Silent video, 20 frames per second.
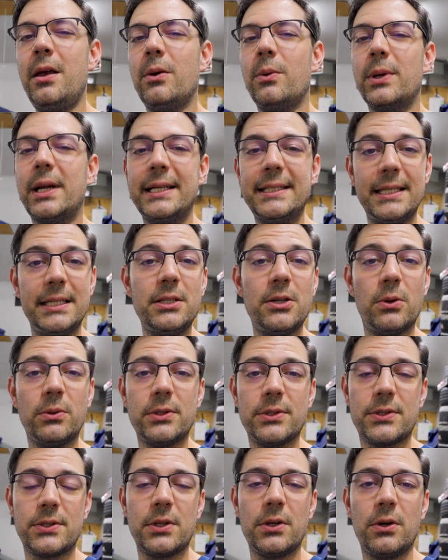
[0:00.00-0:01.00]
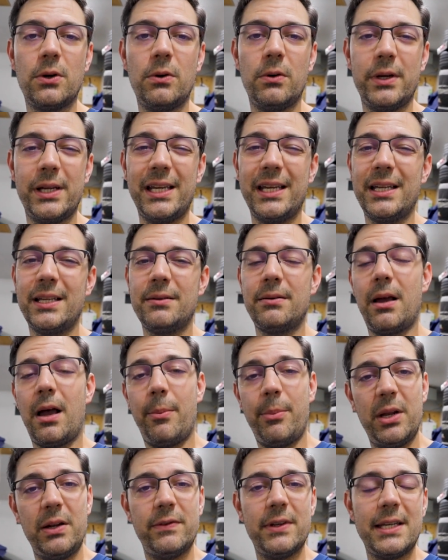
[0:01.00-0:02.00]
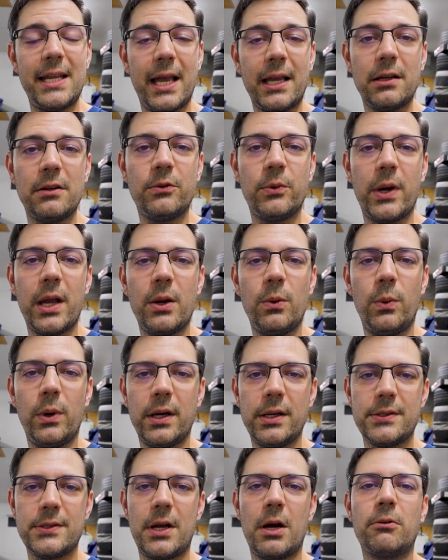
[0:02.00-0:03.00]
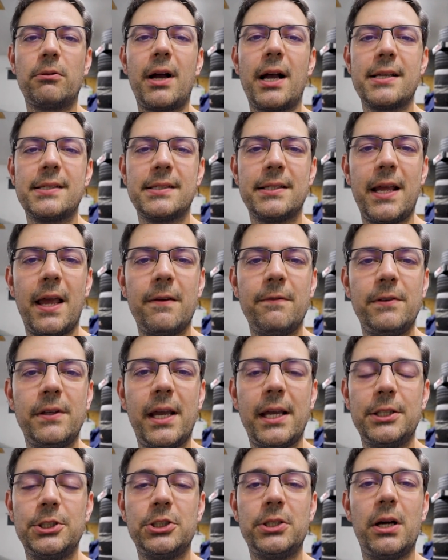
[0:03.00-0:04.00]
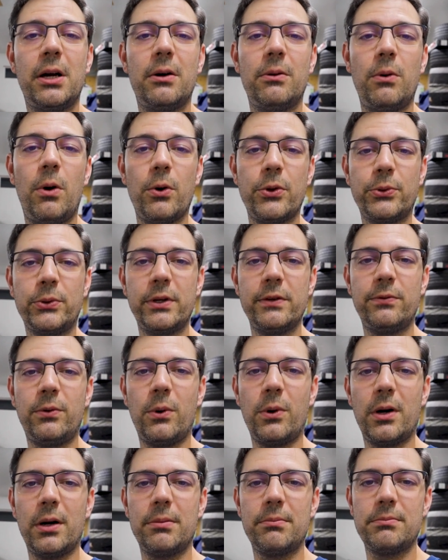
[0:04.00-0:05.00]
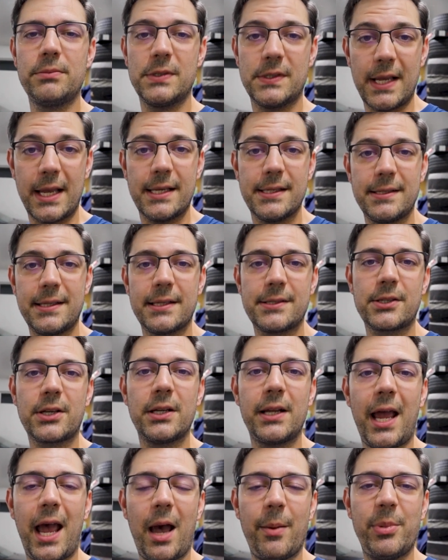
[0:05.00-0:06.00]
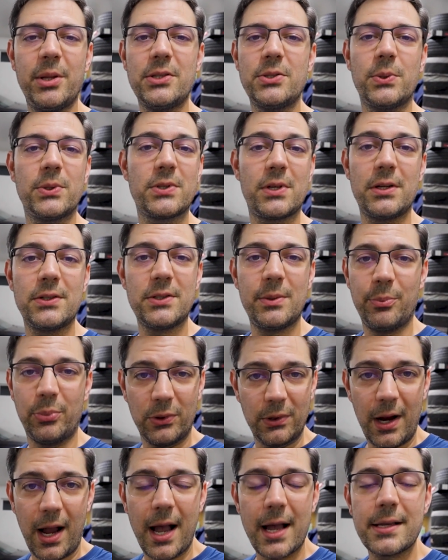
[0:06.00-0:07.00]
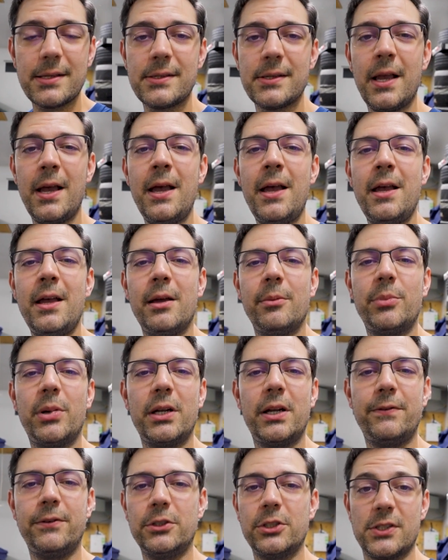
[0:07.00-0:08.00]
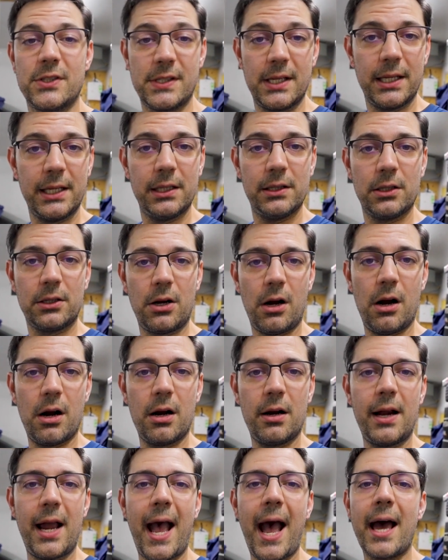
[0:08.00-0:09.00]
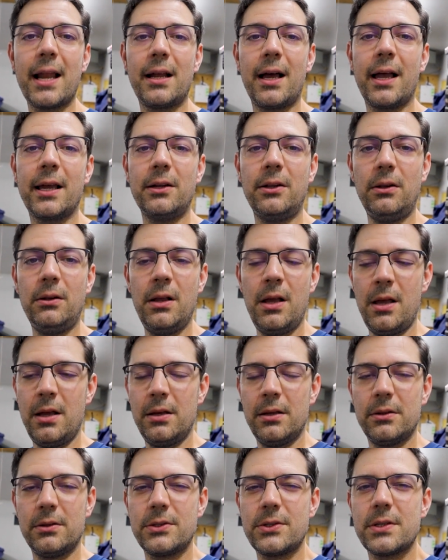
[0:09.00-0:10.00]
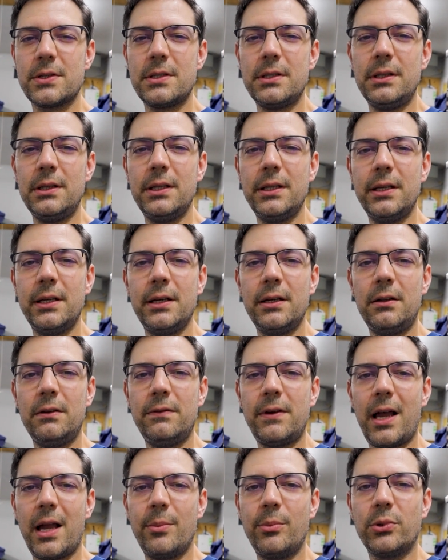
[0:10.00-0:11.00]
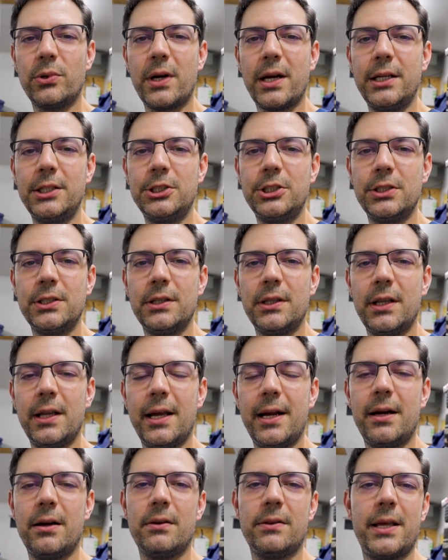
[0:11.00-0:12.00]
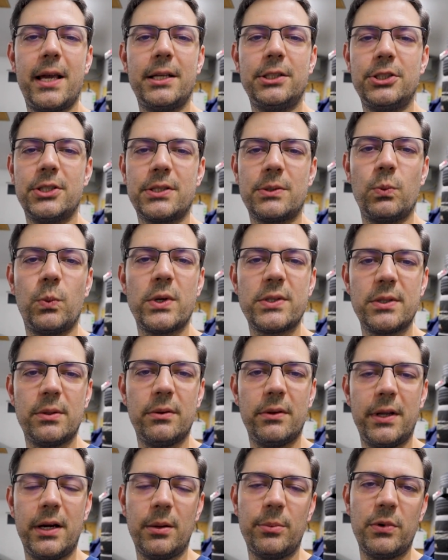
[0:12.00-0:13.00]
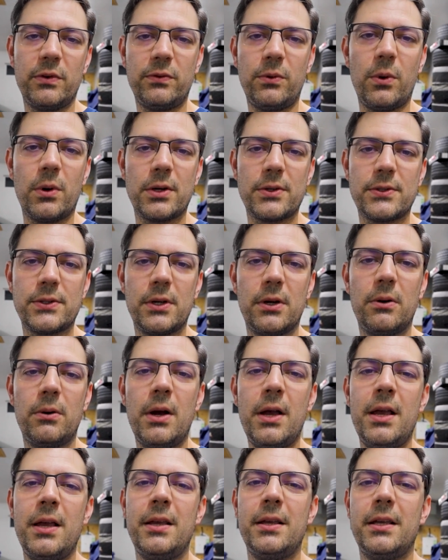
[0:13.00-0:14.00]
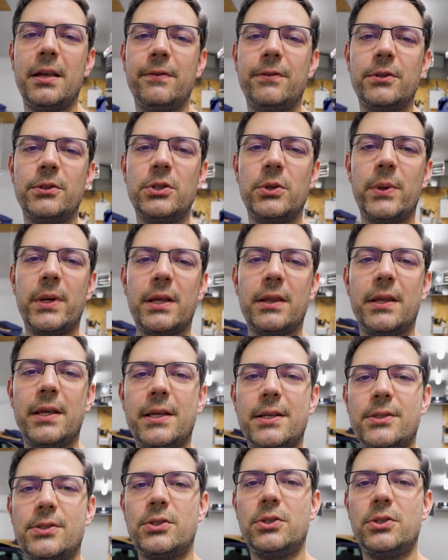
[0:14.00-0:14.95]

What I did notice, though, in a bit of a negative way was a rise in NVH. Now, 034 says that's going to happen, so it's not a surprise. But if you're just sitting in the car at idle, there's this little vibration there that just wasn't there before. So if you're doing this